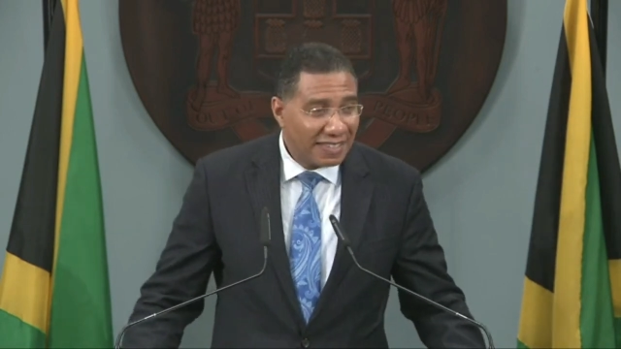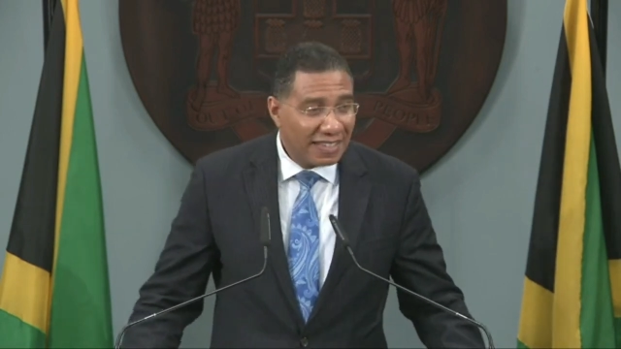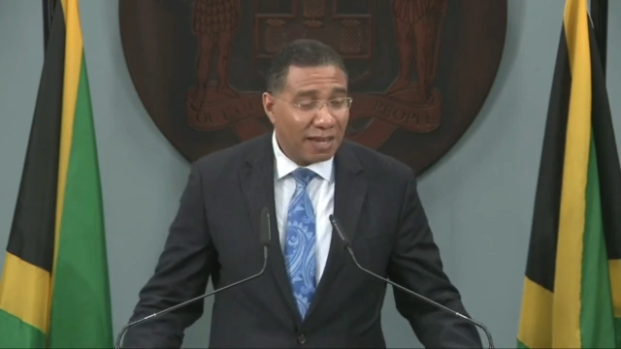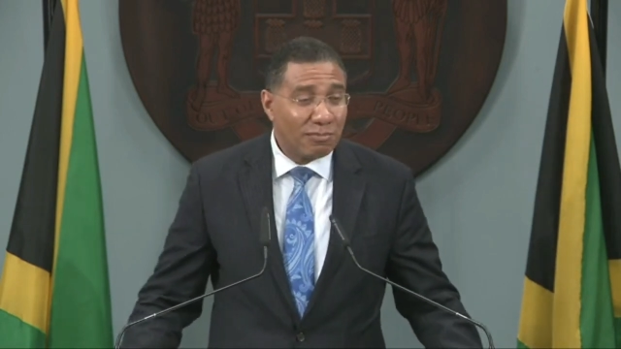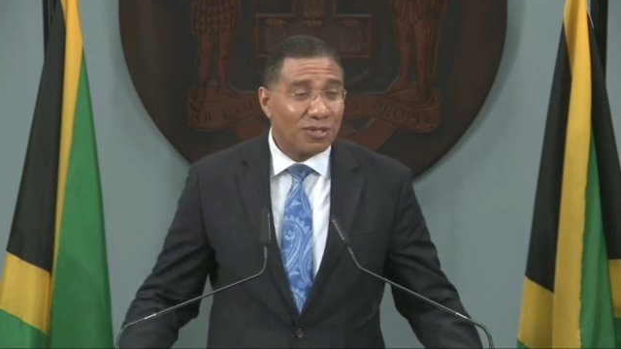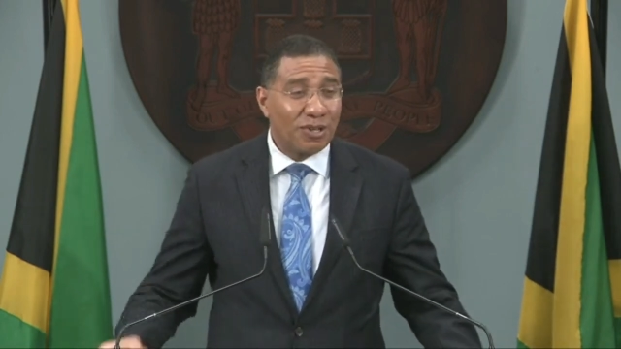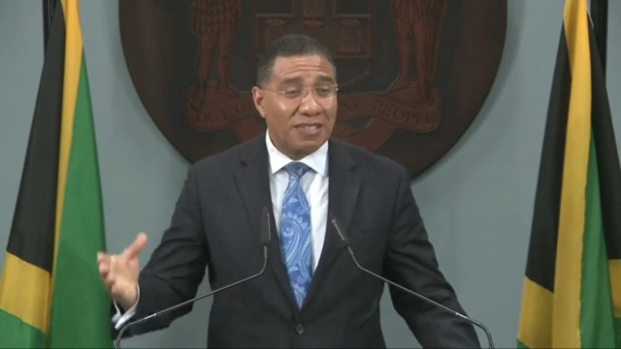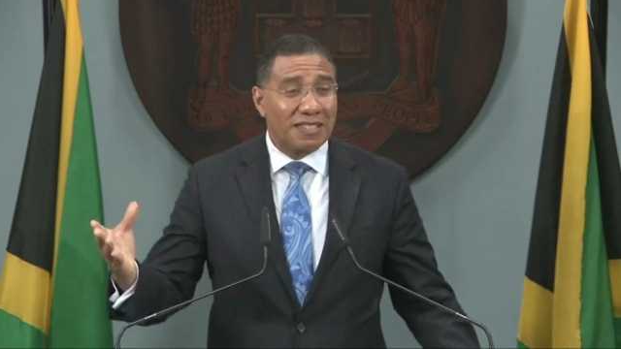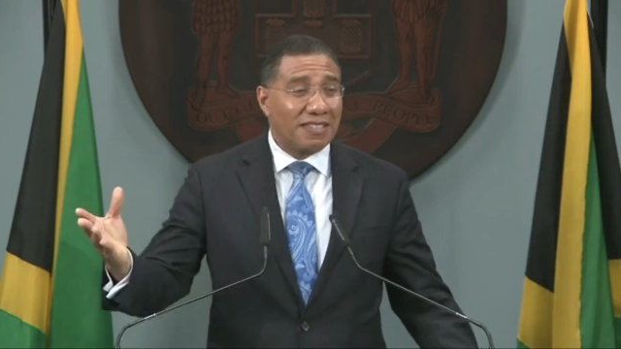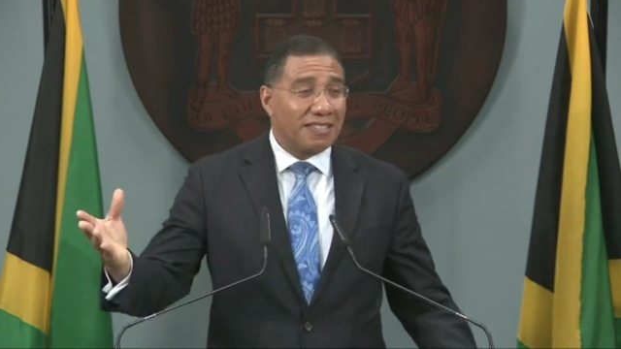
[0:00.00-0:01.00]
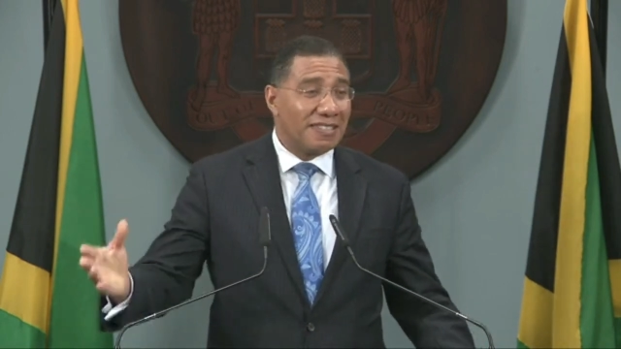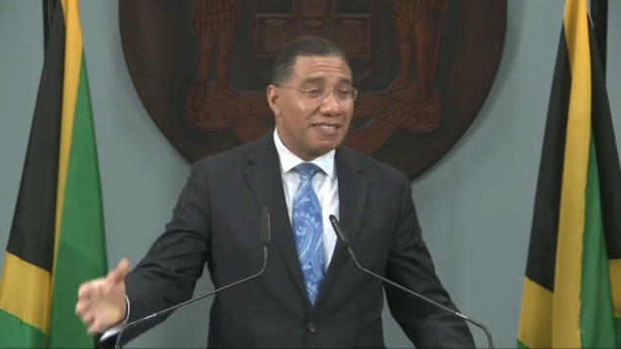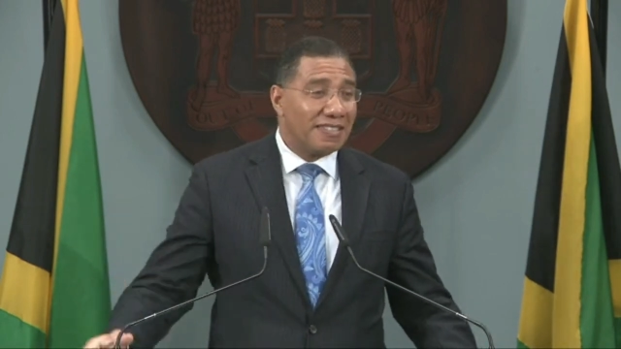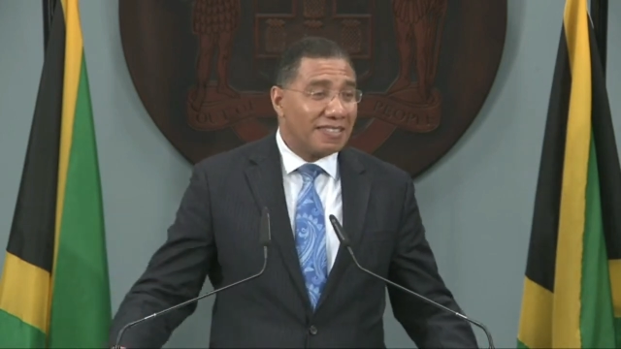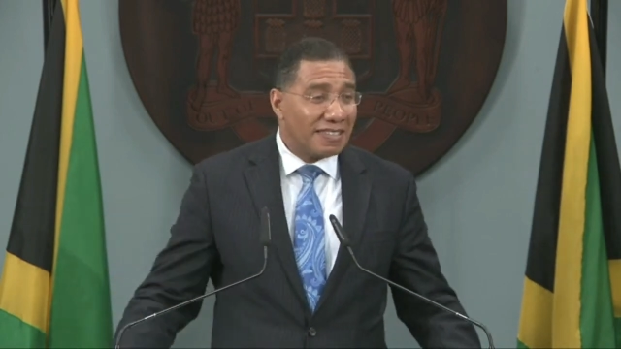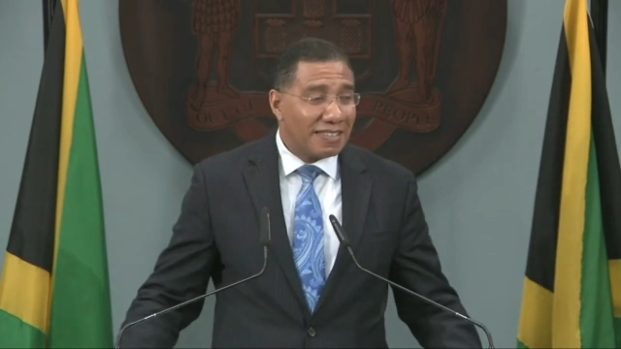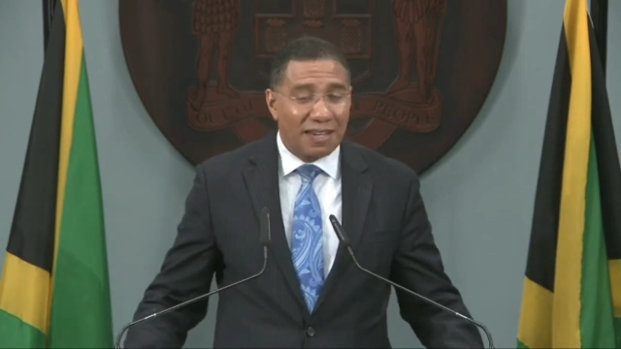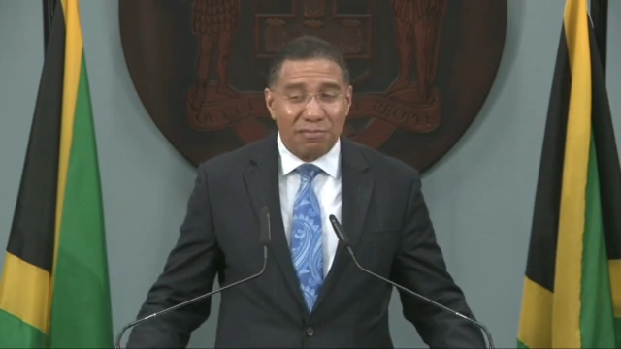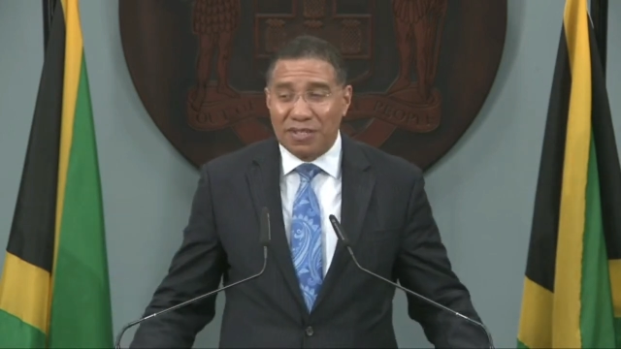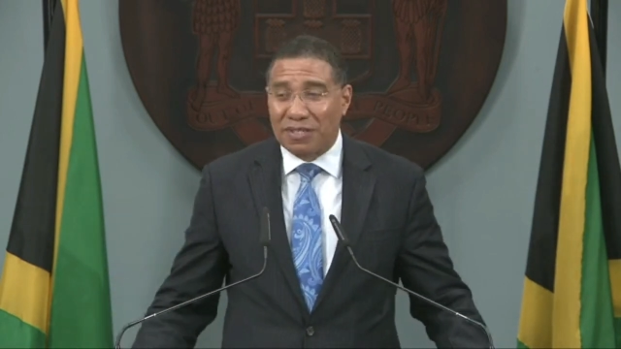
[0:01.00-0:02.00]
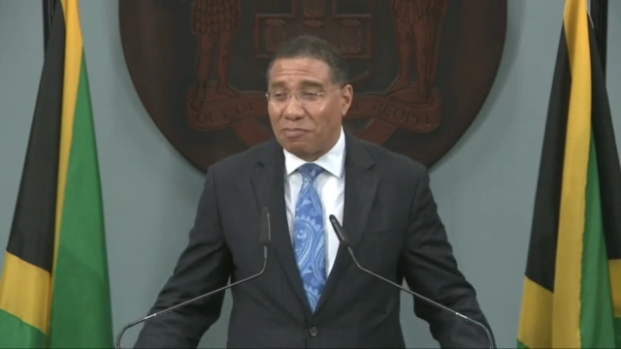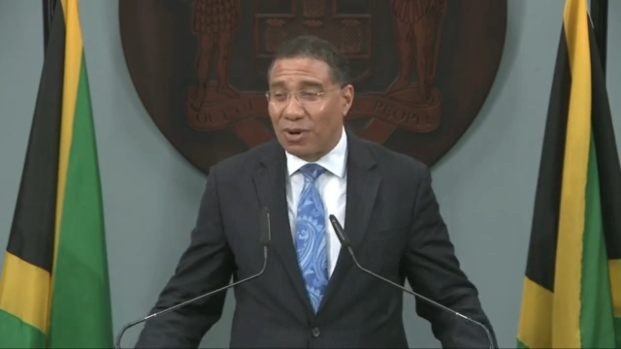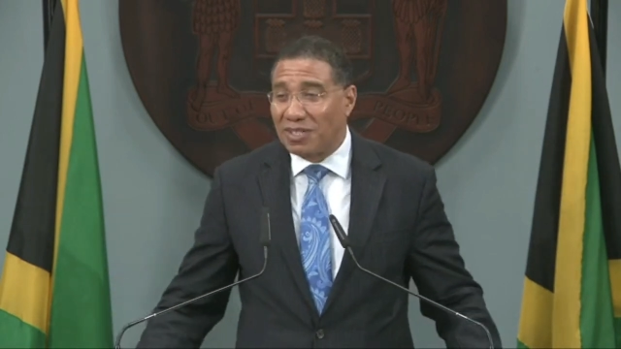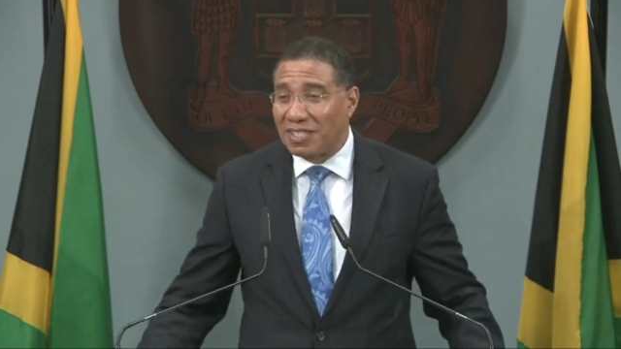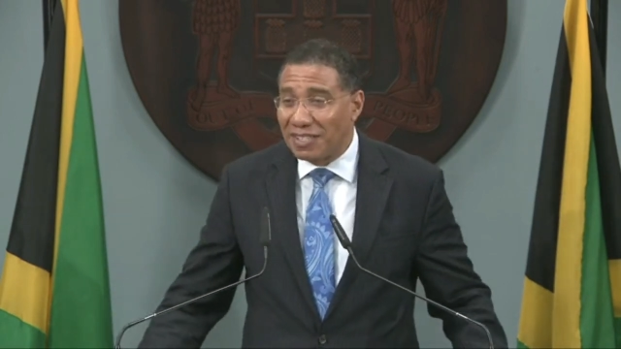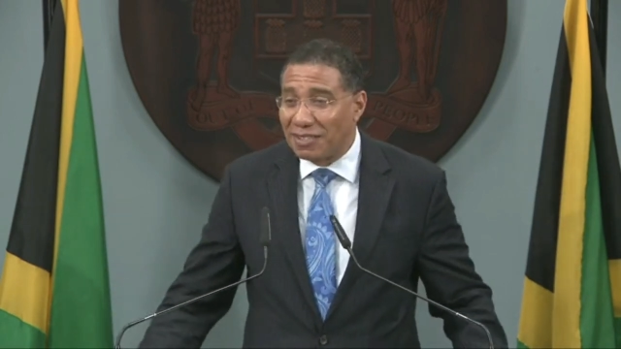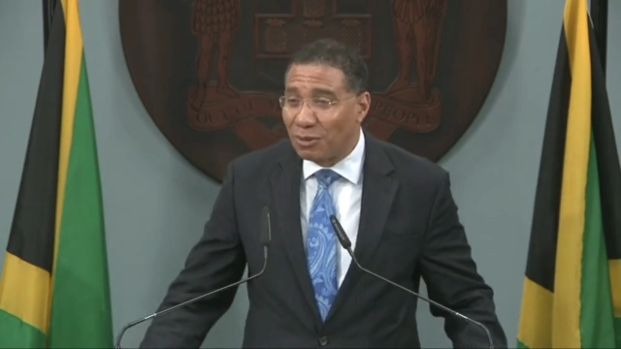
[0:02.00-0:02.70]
I'm certain that Mr. Bunting